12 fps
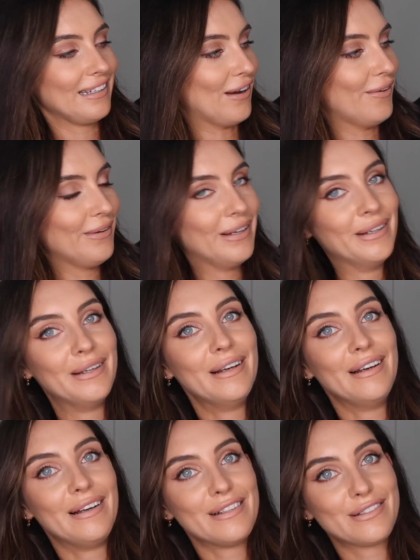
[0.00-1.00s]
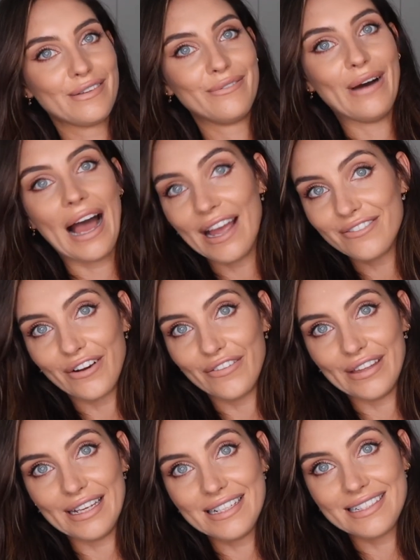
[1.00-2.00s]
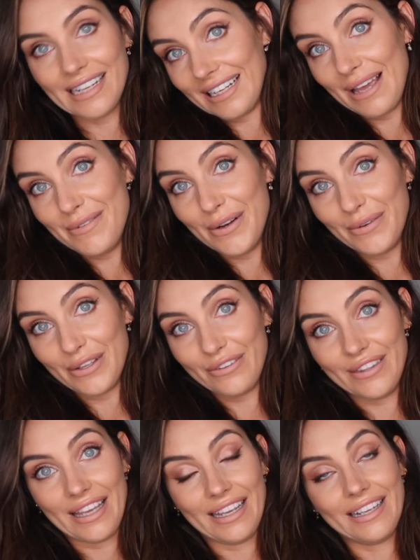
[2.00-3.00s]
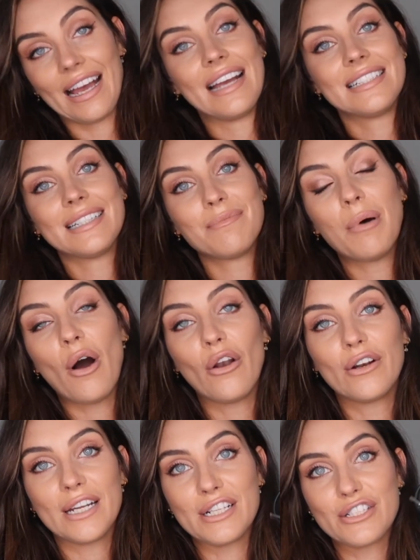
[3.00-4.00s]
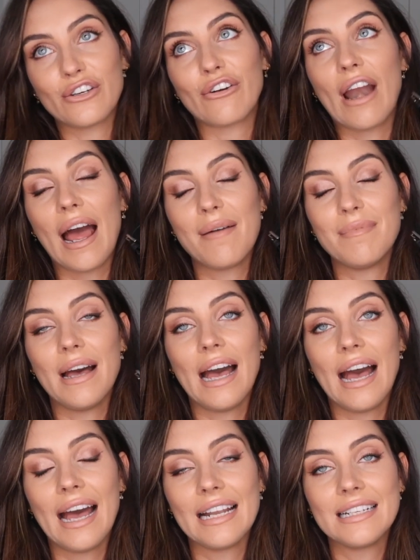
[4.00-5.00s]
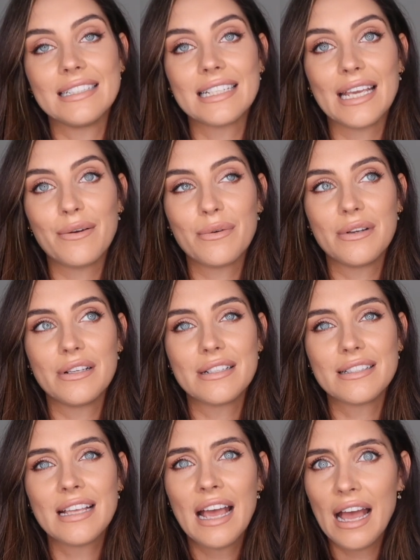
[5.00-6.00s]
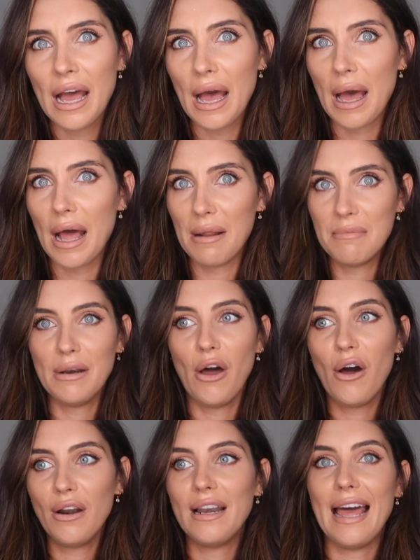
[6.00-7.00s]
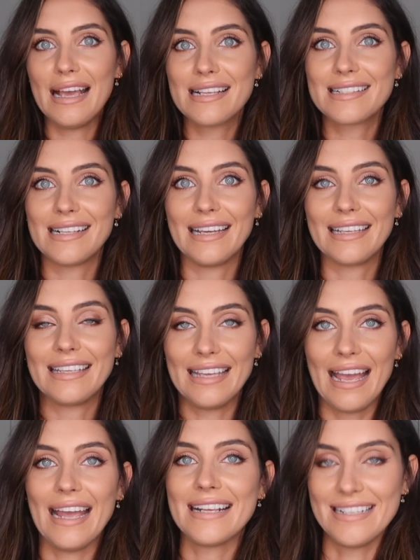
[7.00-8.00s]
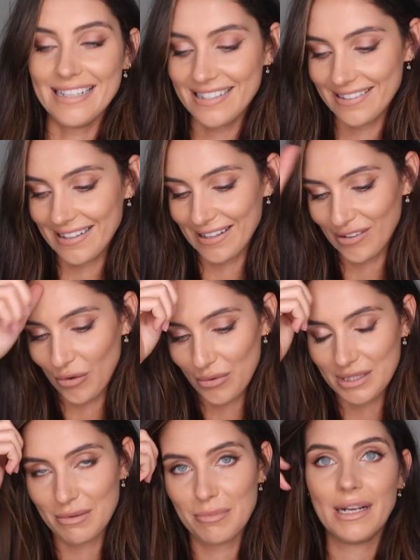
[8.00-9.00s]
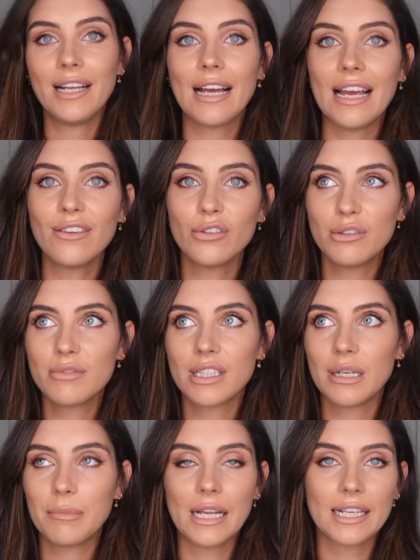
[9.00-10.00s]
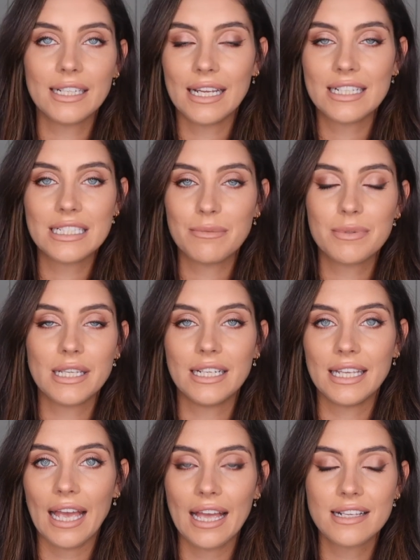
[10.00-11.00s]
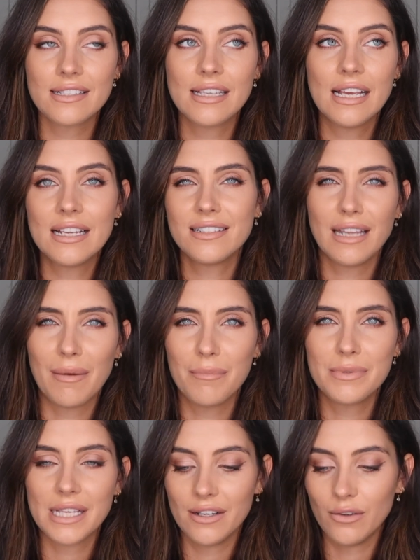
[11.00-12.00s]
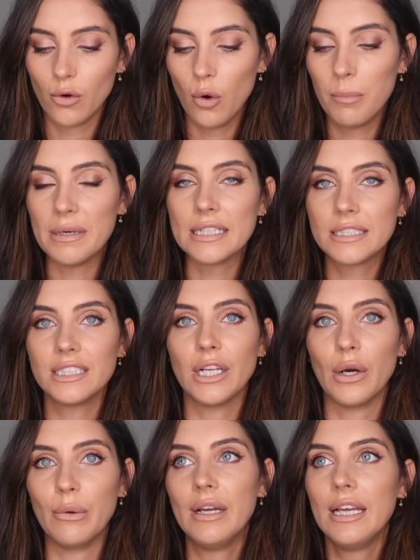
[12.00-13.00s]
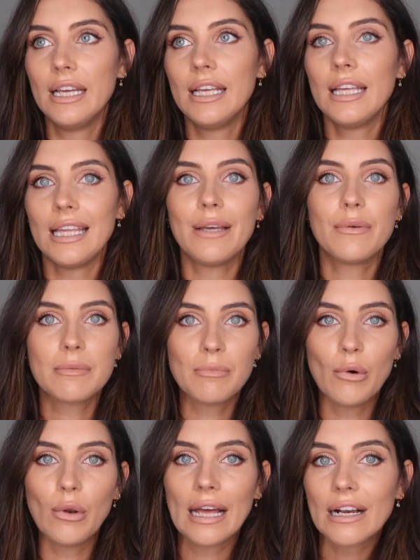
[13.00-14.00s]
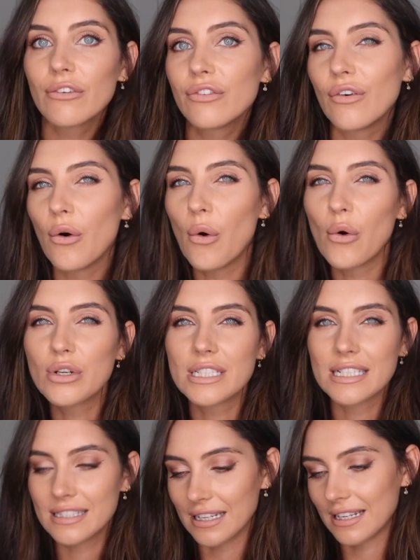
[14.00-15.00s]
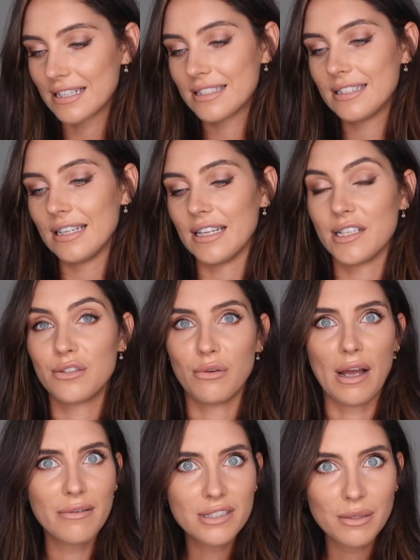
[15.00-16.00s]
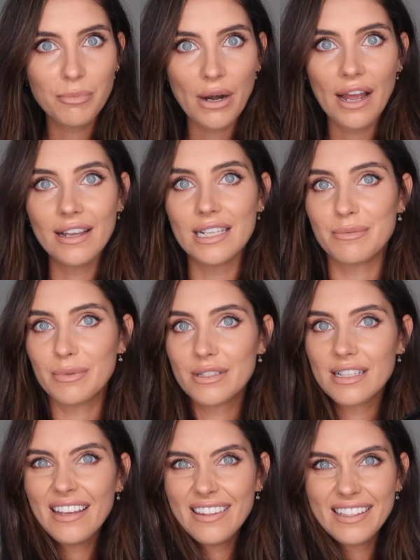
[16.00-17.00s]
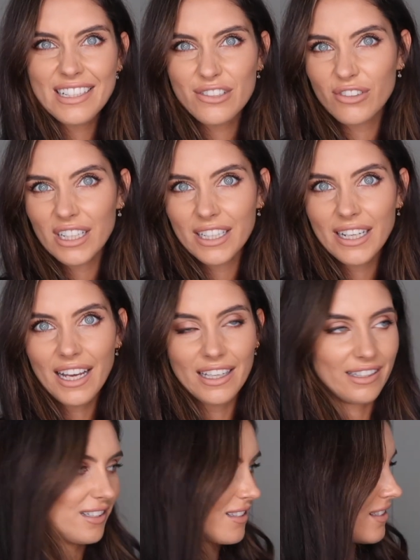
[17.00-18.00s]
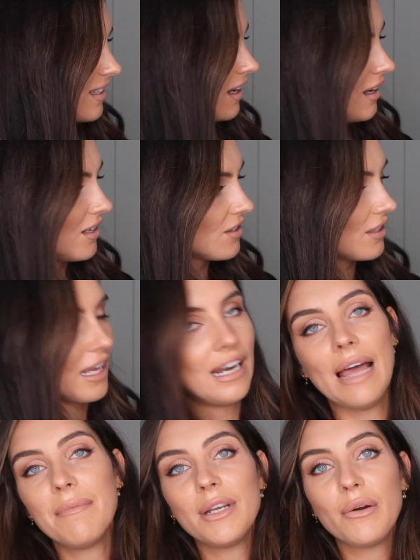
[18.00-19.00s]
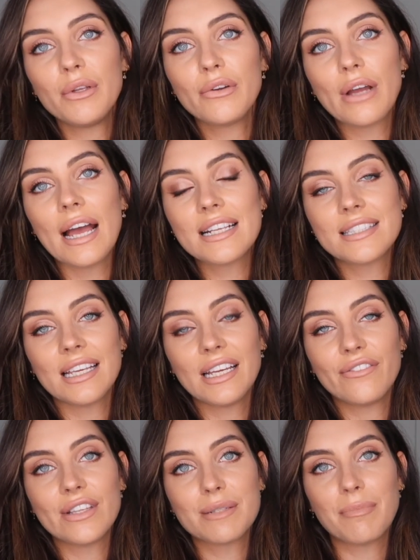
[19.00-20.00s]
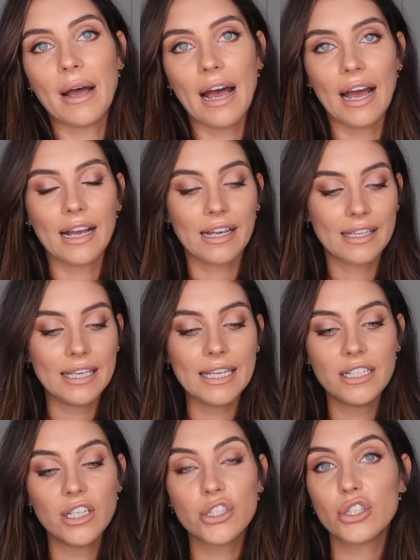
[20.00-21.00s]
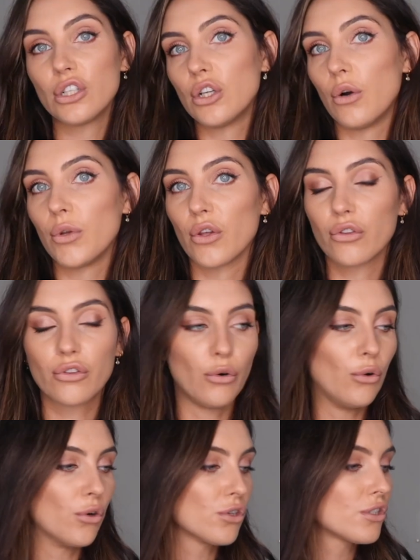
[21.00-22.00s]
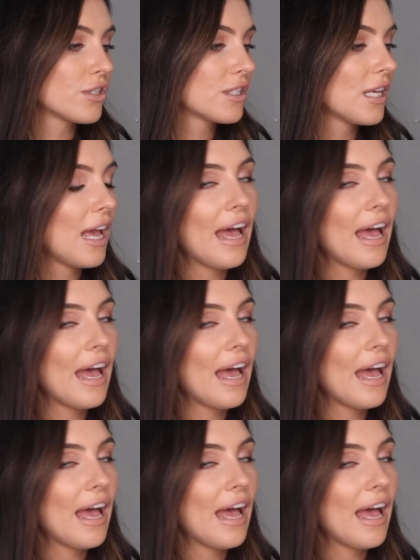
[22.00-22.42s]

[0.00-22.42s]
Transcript: you know, so I've got this. Like let me know what you think. I did a poll on Instagram and it was a lot less like yeses than I thought it would be. Like I thought it was going to be like 90% yes, 10% no, but you know, it was more like 40-60, so I was surprised because I think it's really nice. So yeah, let me know what you guys think of this bag. Keen to know your thoughts.